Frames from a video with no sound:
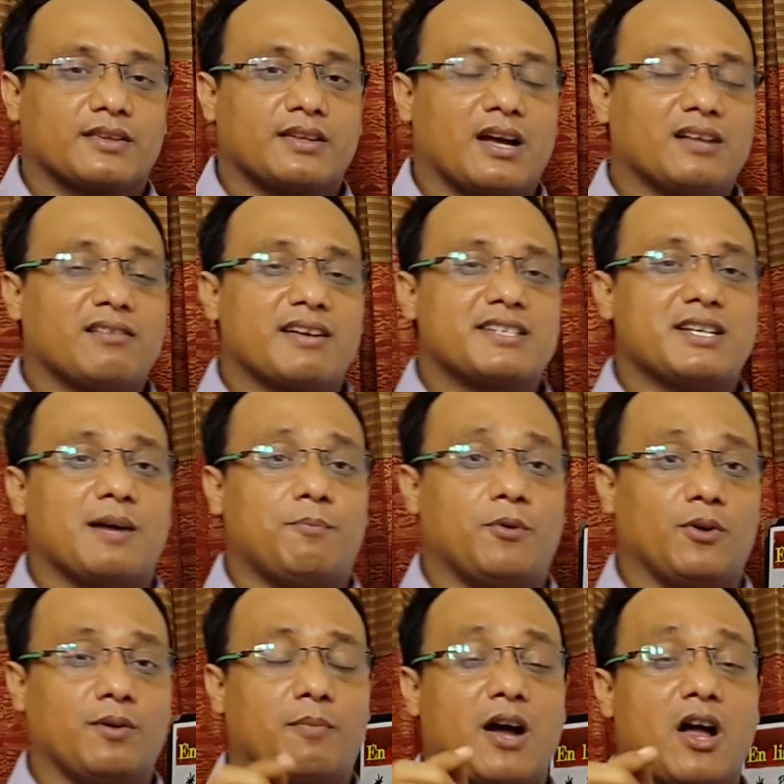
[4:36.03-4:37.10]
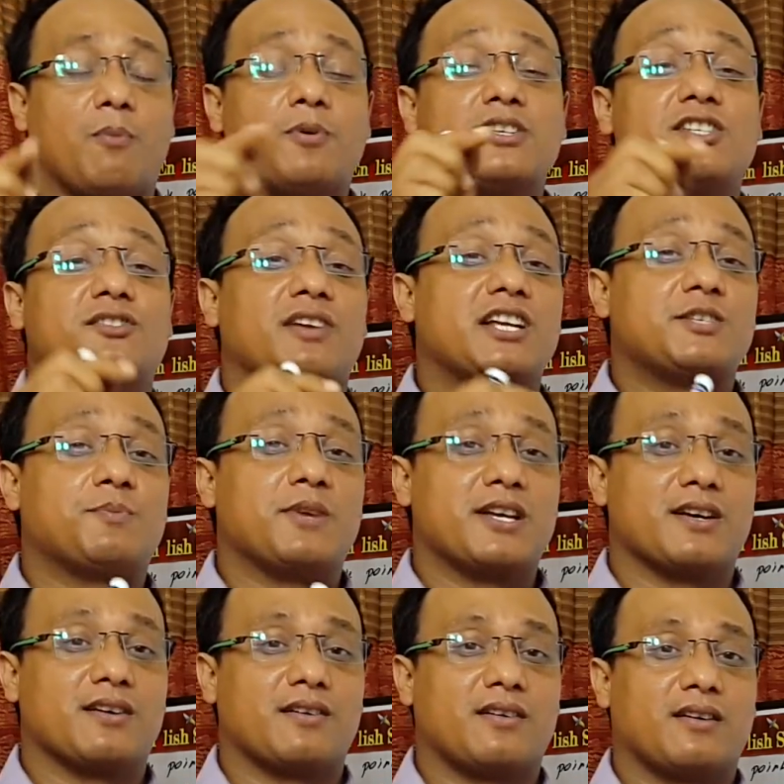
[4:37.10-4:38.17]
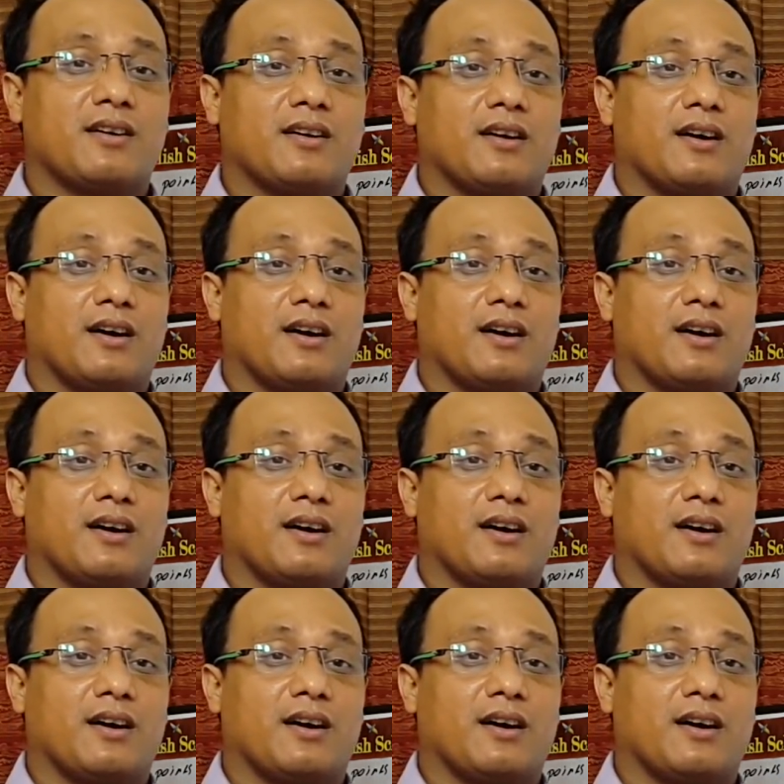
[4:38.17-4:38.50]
my opposition speaker,